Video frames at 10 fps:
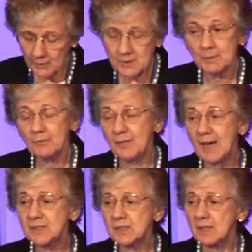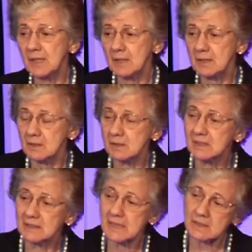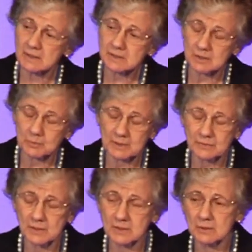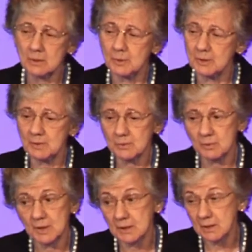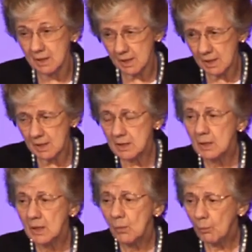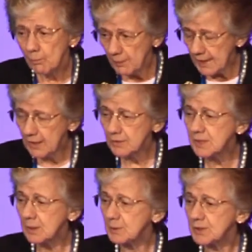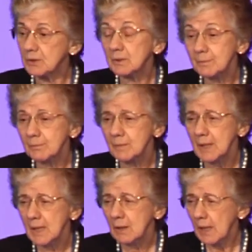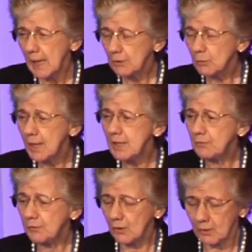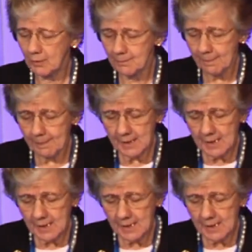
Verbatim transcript: What's been fascinating is the linkage that we've determined between air temperature and rainfall